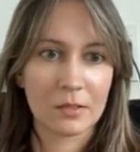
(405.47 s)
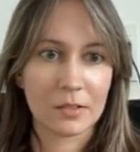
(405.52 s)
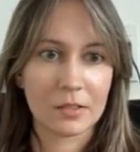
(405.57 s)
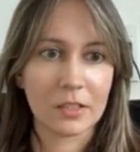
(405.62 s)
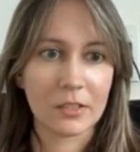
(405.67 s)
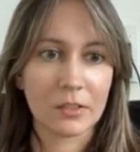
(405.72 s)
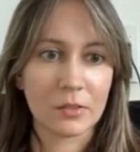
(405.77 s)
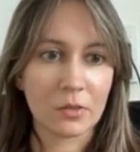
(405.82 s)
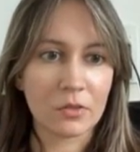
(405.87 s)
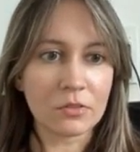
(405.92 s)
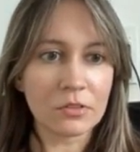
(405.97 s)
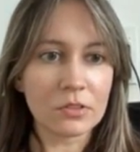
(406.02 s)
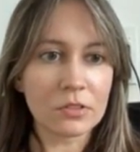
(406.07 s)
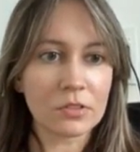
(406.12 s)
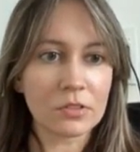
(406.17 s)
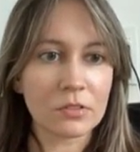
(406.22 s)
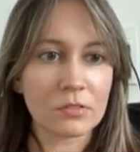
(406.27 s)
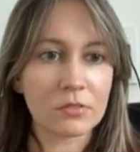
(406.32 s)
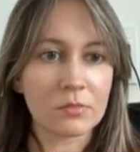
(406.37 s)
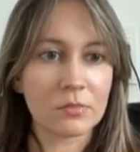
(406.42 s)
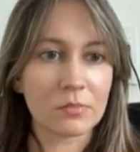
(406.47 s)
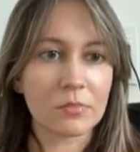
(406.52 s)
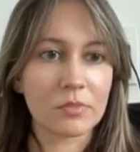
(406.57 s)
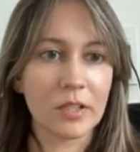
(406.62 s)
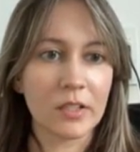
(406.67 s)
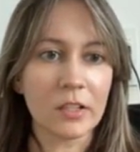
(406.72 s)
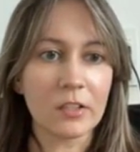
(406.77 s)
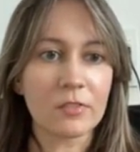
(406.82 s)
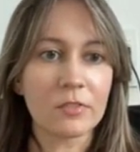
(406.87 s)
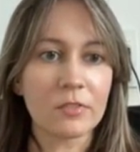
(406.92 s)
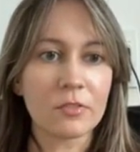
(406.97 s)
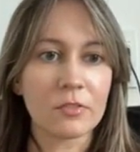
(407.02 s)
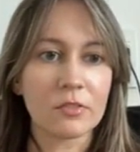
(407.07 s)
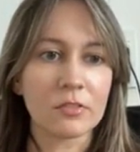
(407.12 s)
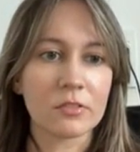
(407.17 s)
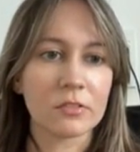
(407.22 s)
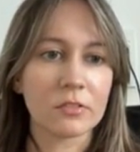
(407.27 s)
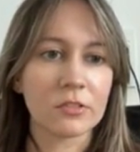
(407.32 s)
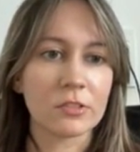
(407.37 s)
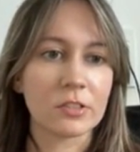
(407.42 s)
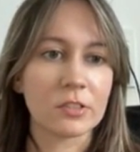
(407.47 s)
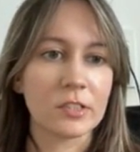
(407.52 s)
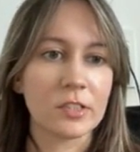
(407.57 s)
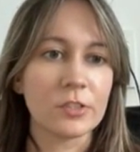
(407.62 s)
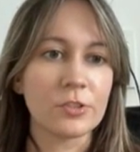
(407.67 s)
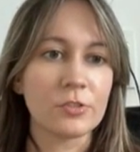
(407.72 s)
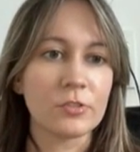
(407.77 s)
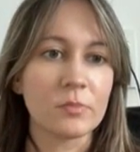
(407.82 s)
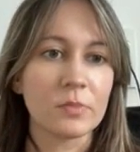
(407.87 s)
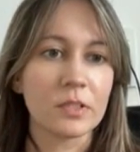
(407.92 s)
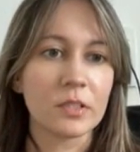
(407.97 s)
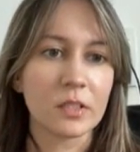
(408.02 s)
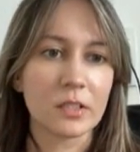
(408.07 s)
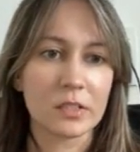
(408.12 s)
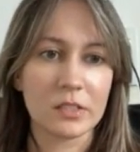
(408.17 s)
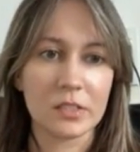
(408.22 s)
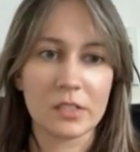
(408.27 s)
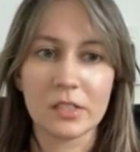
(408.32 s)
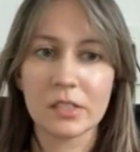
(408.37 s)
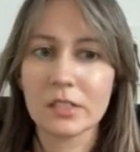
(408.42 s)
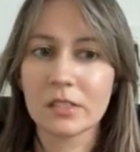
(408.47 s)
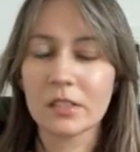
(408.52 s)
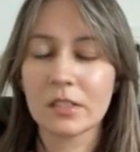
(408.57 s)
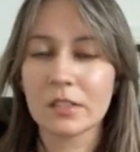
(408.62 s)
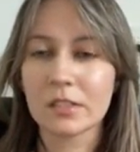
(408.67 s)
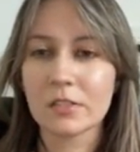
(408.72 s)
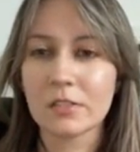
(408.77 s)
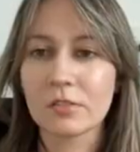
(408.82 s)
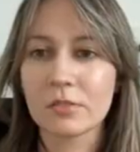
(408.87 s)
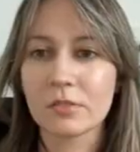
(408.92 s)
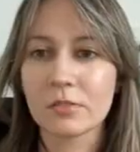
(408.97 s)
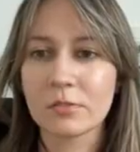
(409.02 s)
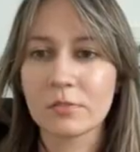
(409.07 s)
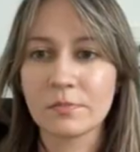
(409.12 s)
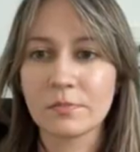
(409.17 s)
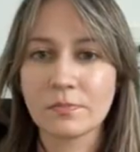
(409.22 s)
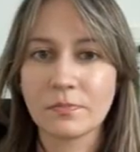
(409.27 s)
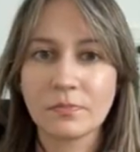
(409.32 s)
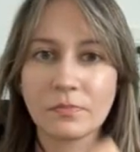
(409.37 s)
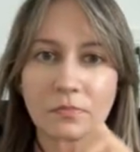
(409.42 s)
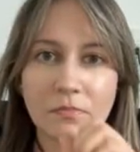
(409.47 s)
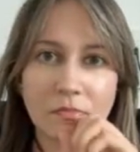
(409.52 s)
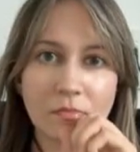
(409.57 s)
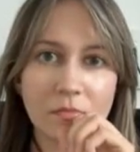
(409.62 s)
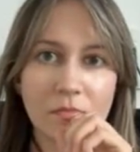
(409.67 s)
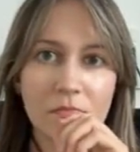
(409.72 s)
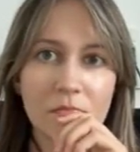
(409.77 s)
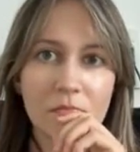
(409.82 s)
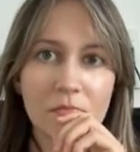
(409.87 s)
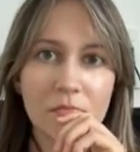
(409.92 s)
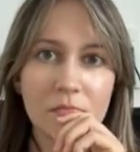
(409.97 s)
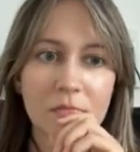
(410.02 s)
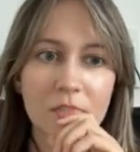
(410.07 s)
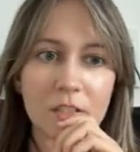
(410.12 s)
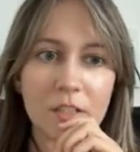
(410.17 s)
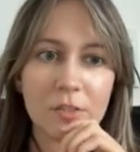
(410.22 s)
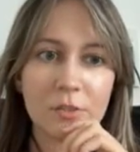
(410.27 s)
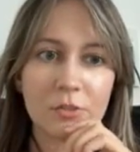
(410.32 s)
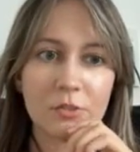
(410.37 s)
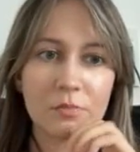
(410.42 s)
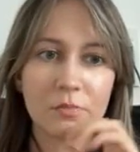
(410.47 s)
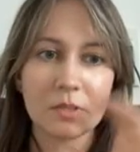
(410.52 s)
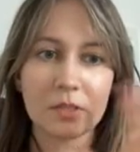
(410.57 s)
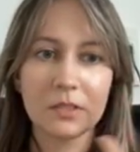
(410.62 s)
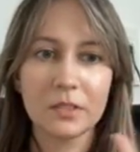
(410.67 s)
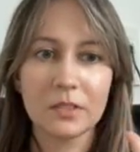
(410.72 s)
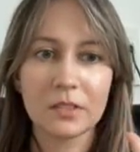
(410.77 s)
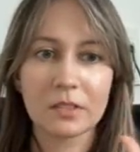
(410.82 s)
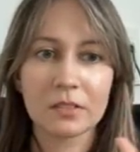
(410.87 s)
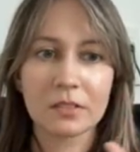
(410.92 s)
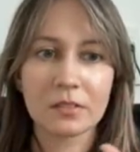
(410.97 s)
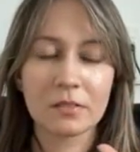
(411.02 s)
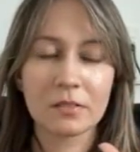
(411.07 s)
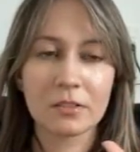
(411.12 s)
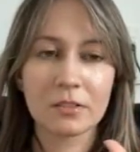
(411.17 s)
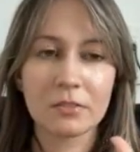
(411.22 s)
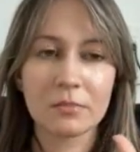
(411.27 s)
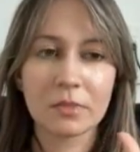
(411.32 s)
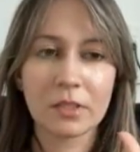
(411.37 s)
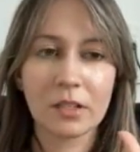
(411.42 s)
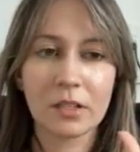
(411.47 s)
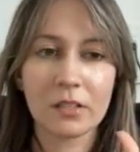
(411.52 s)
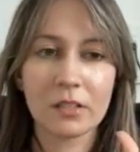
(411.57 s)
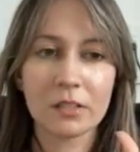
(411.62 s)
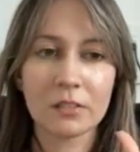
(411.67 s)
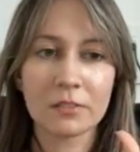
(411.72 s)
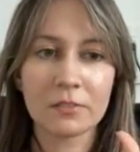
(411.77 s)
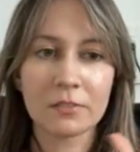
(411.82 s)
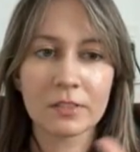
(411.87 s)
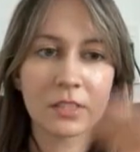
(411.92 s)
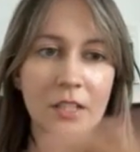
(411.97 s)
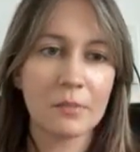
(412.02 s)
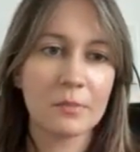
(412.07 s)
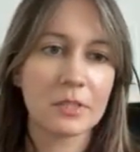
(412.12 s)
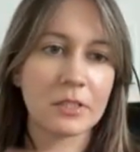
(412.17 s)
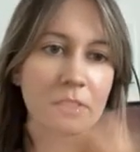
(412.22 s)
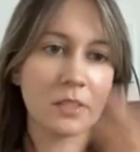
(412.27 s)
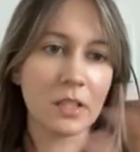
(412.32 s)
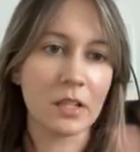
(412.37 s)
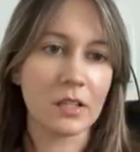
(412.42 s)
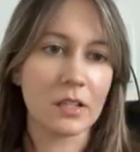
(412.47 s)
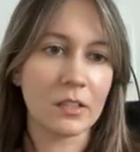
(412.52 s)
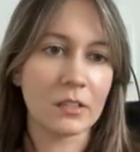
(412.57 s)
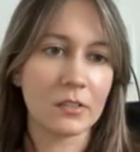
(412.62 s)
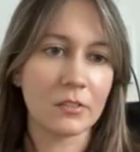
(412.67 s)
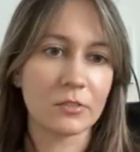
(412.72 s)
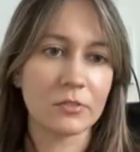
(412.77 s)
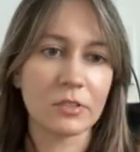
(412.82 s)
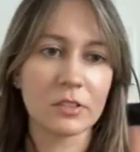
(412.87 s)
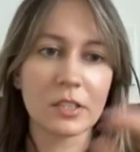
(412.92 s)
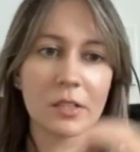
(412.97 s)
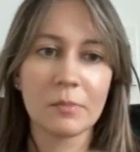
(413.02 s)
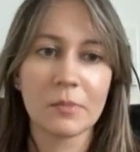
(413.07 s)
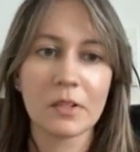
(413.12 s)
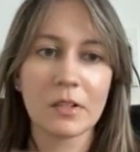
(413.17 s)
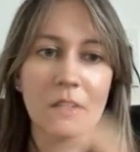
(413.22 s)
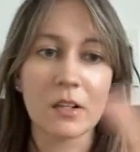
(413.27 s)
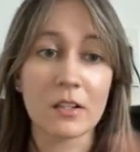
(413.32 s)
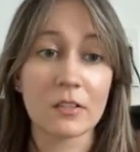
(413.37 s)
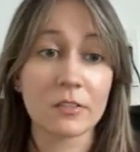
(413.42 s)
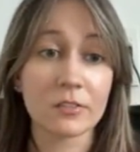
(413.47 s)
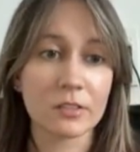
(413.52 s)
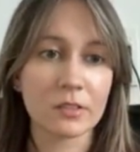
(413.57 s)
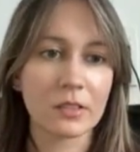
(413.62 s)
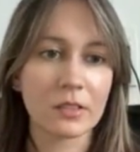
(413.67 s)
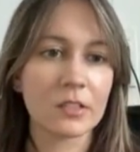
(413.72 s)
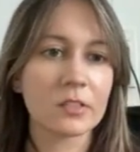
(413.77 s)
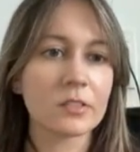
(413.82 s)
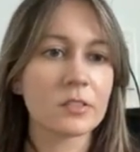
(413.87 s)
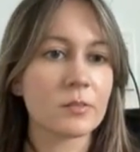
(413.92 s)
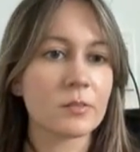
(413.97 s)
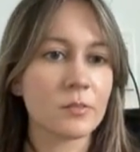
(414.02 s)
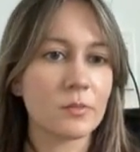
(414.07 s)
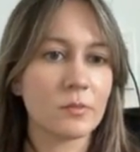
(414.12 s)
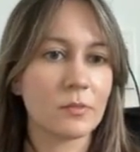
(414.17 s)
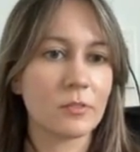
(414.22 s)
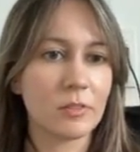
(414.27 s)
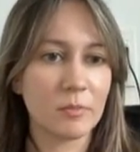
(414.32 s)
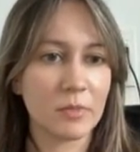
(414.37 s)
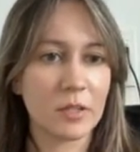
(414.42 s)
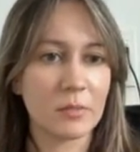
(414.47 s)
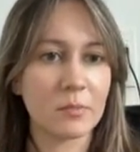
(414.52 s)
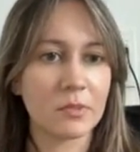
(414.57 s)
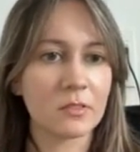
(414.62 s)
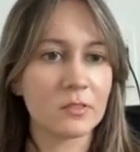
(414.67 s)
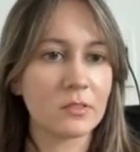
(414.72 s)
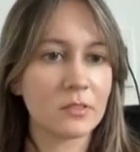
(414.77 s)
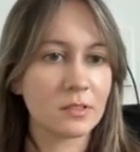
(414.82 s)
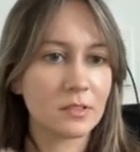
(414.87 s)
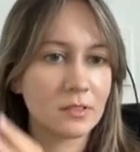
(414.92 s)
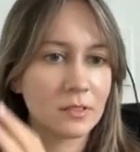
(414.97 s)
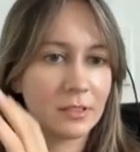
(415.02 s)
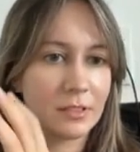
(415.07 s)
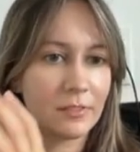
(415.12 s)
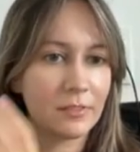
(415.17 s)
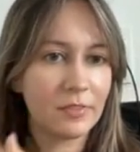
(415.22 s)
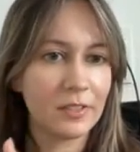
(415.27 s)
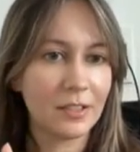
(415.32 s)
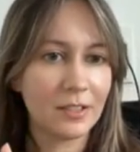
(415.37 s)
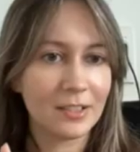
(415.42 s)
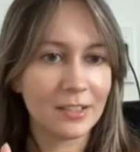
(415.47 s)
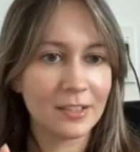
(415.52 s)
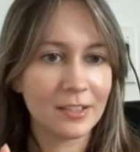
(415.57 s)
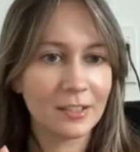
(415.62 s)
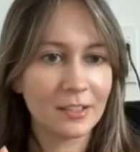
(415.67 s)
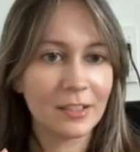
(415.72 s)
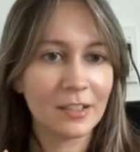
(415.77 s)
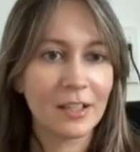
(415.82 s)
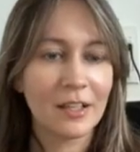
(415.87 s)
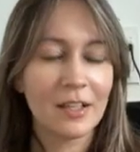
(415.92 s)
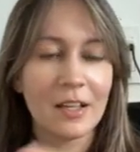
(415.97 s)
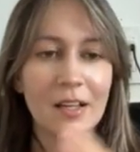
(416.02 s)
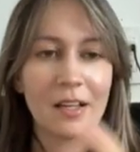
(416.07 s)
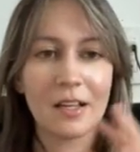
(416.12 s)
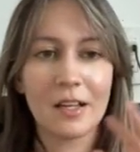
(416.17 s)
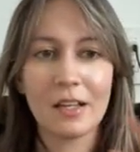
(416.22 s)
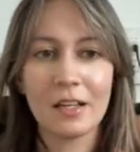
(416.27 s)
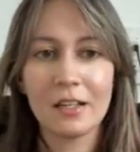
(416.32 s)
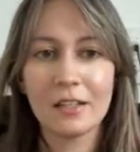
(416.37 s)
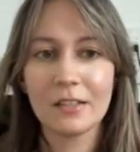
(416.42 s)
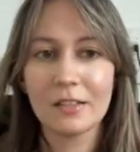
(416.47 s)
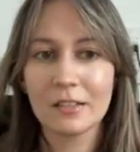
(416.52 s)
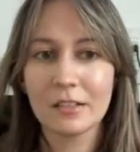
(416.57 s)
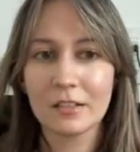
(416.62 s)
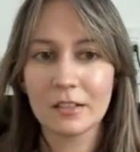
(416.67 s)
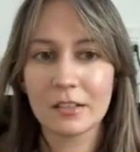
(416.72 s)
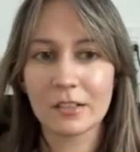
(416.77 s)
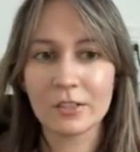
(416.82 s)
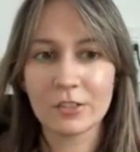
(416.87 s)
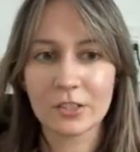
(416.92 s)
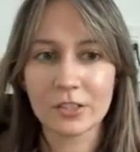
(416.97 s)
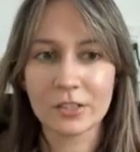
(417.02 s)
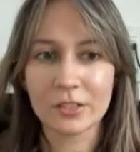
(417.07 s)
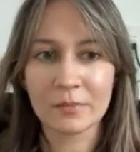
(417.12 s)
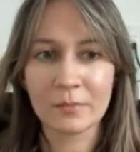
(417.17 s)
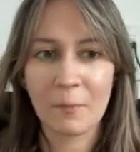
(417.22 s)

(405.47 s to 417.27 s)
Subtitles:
And also branding photos, they should be consistent, so they should be in some kind of same style or same colors, because remember the feeling and the logic.